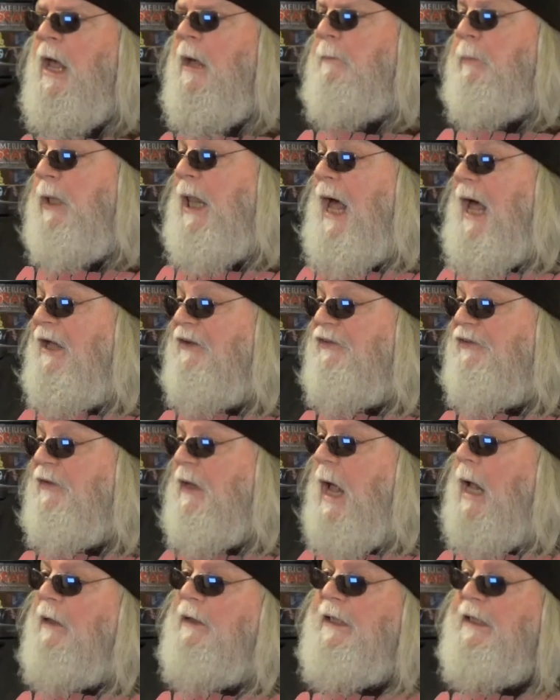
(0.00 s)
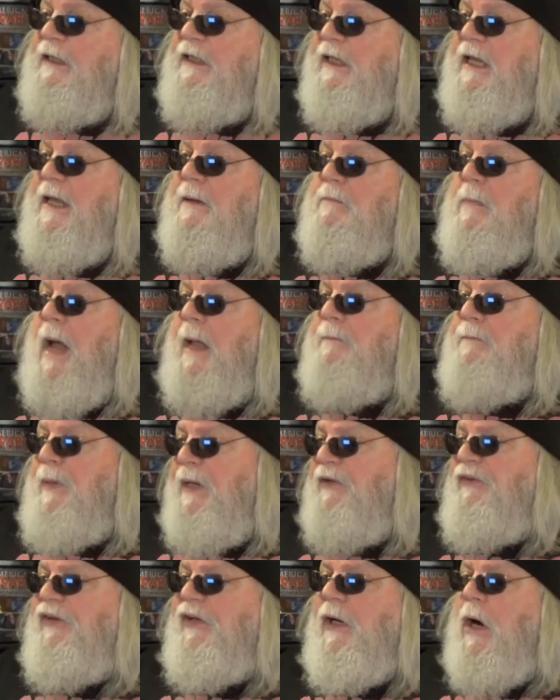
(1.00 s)
Plus, I'll need to get my
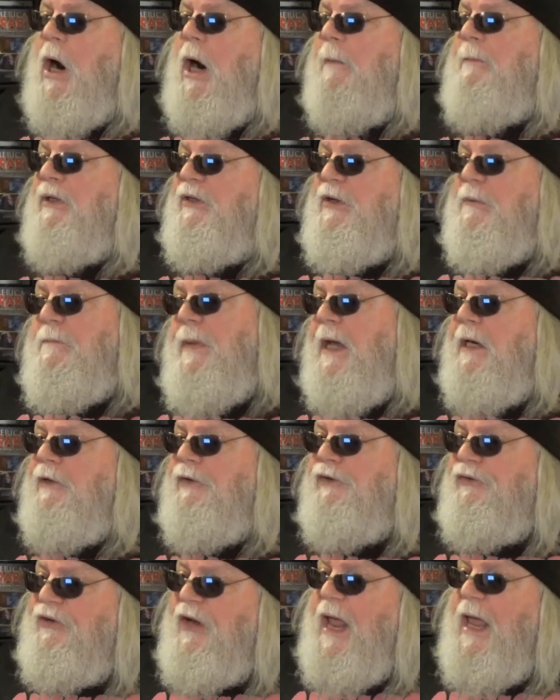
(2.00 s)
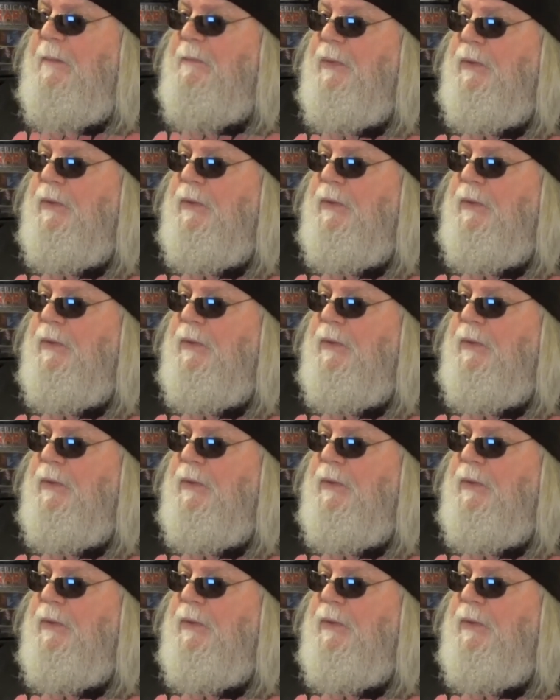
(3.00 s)
pitching arm into better shape.